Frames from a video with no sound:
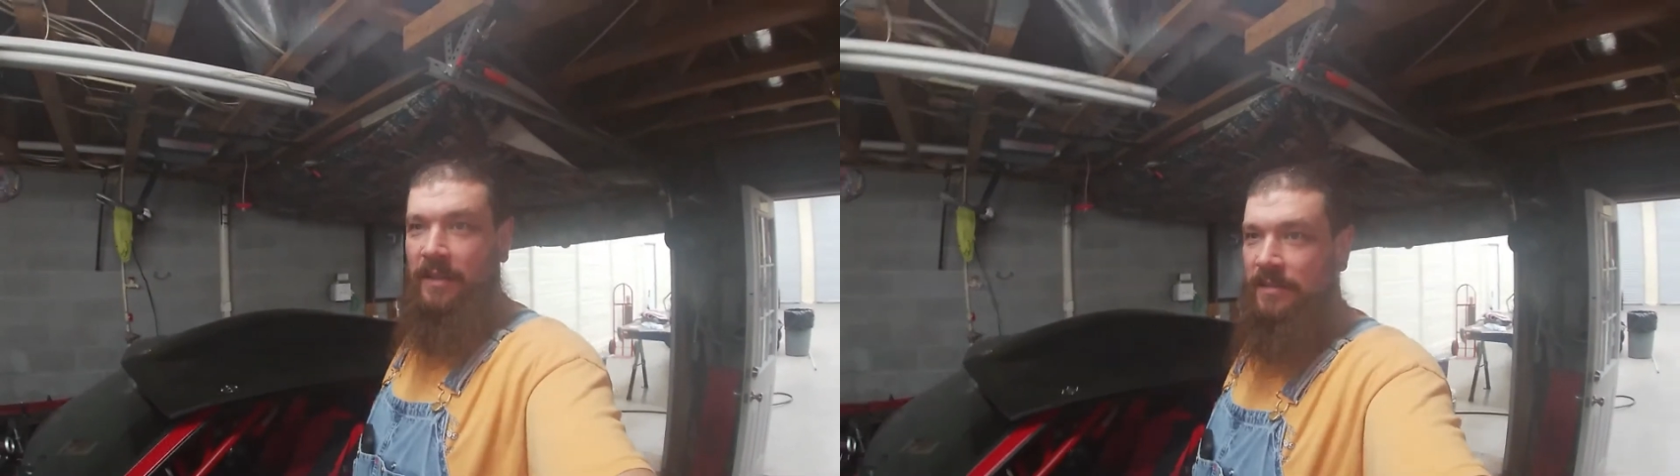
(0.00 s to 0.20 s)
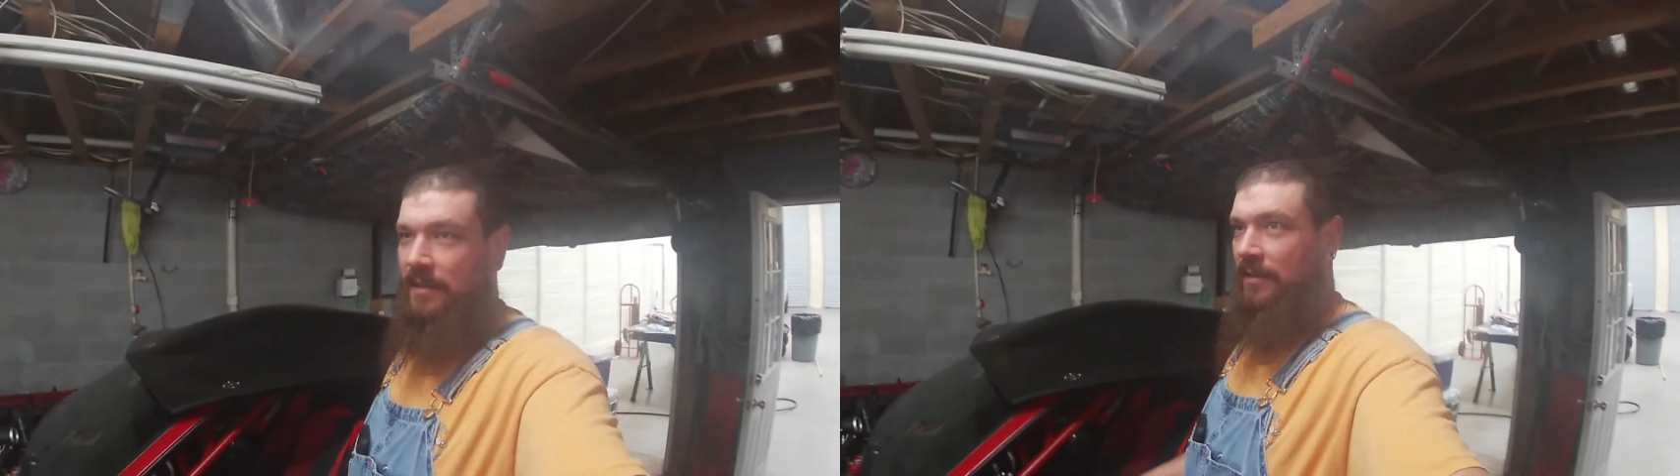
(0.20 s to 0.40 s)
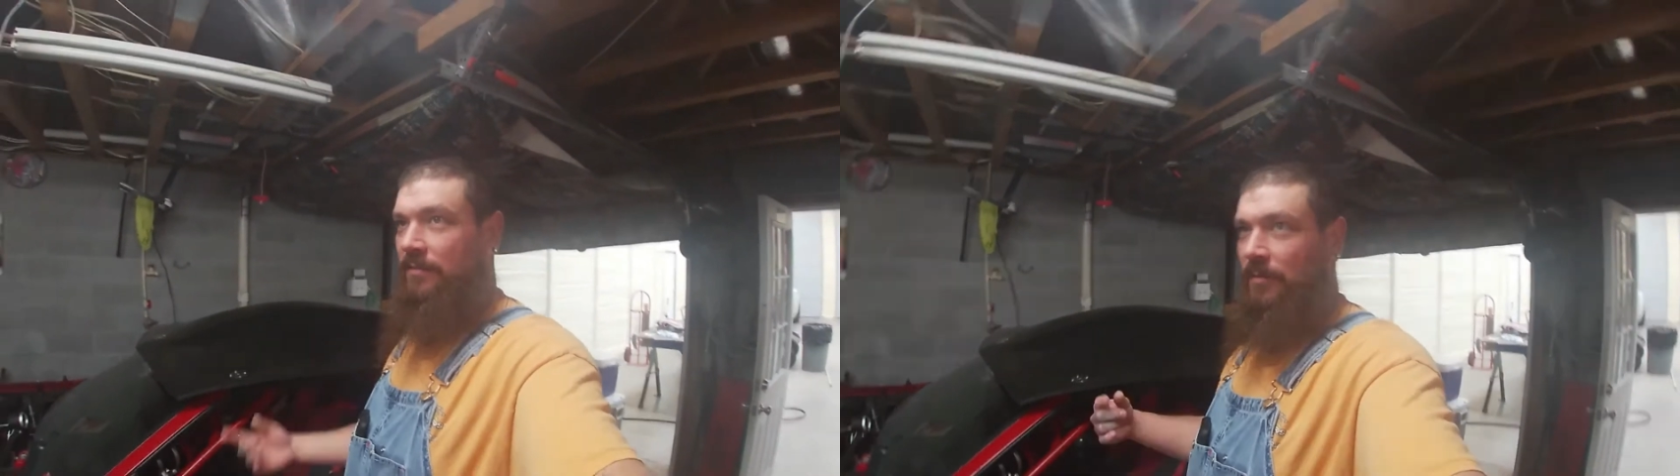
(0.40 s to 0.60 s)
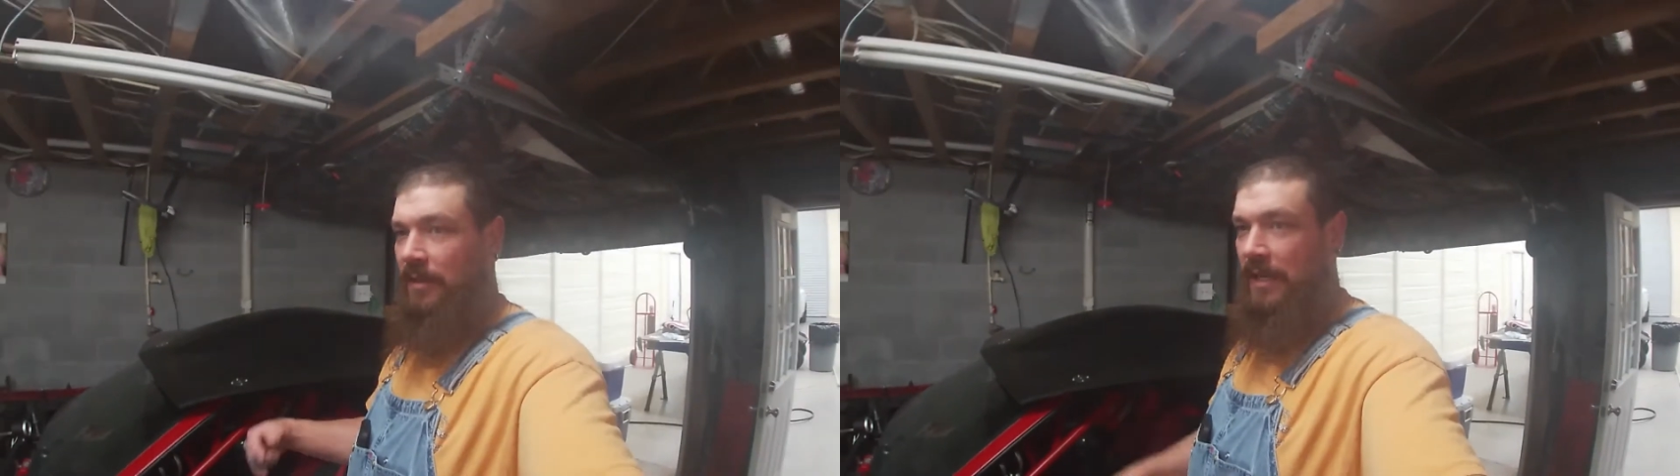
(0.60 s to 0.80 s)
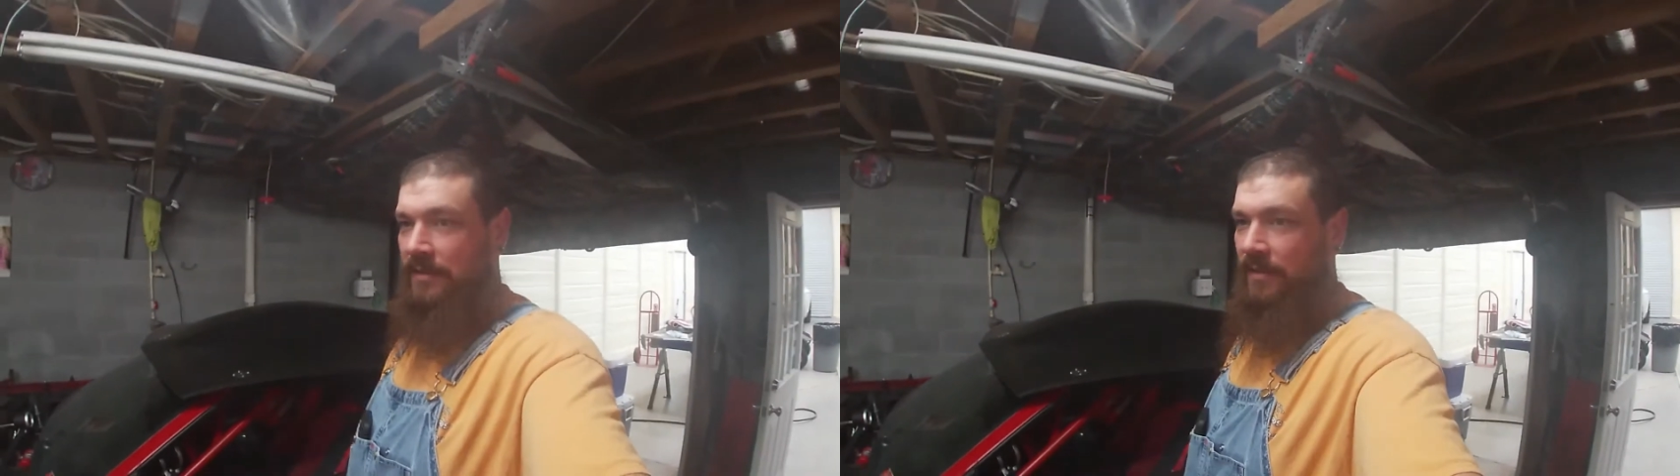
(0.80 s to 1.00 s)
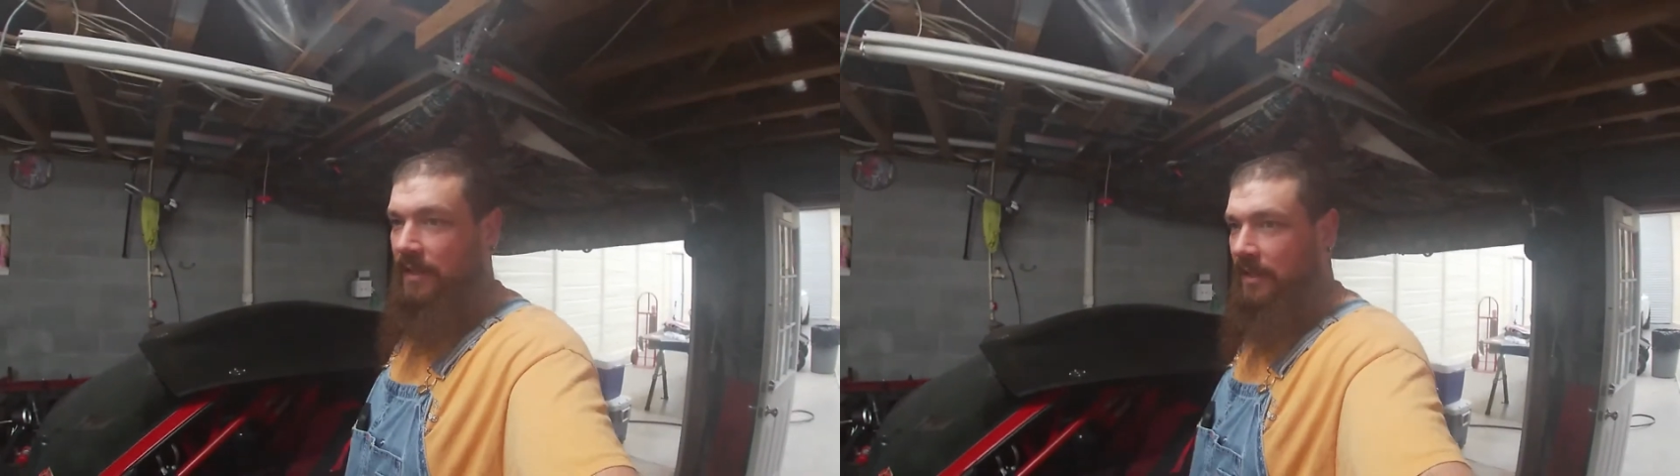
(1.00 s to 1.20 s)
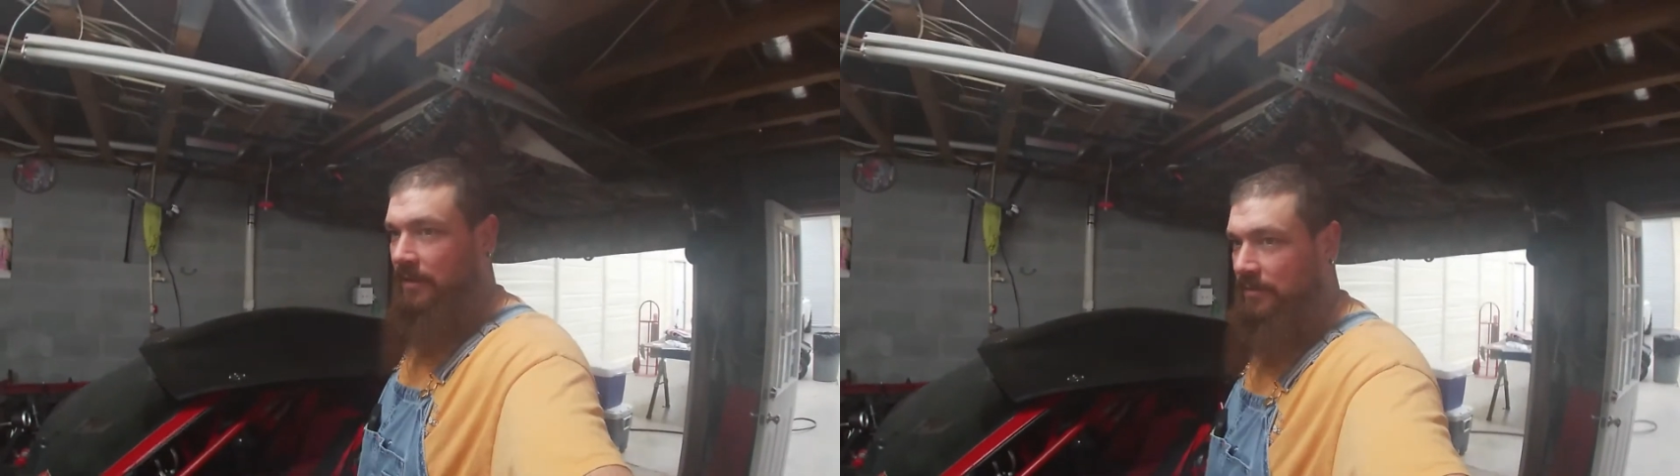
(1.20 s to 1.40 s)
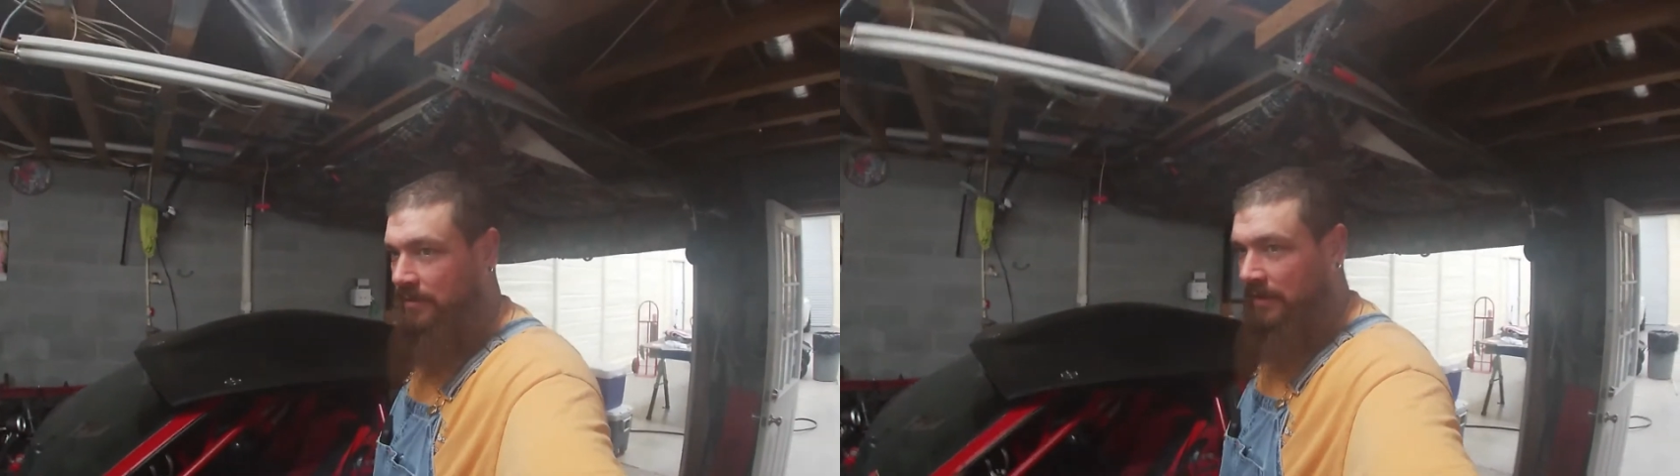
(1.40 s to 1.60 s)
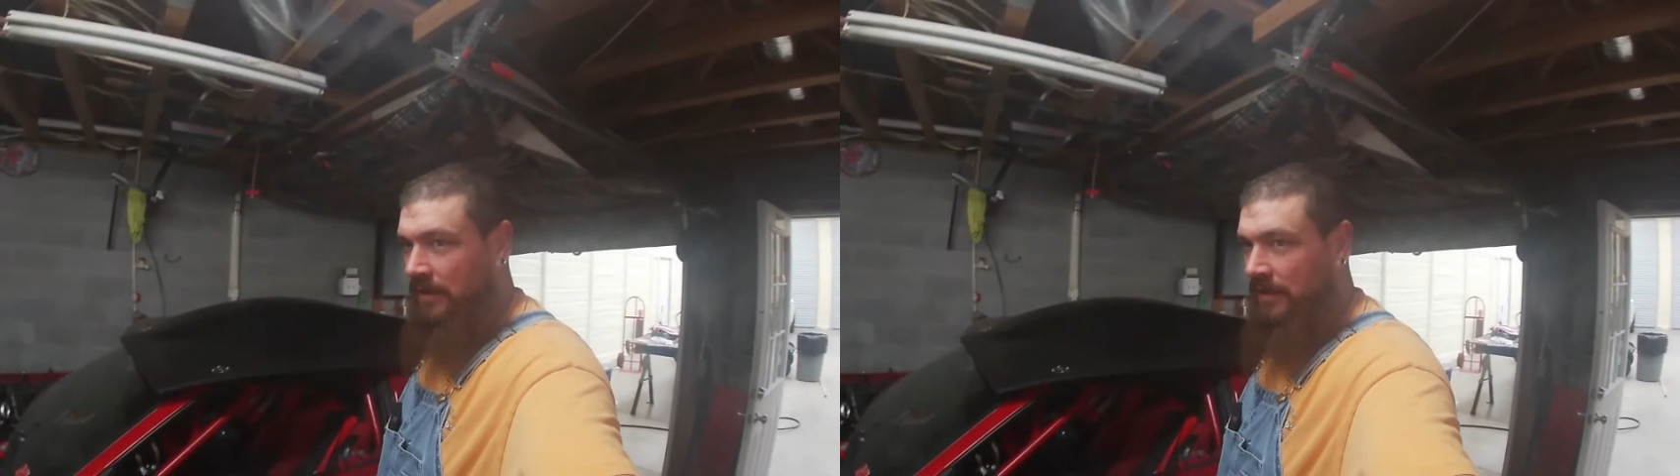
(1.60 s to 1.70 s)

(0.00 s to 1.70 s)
that stuff in one of the last videos.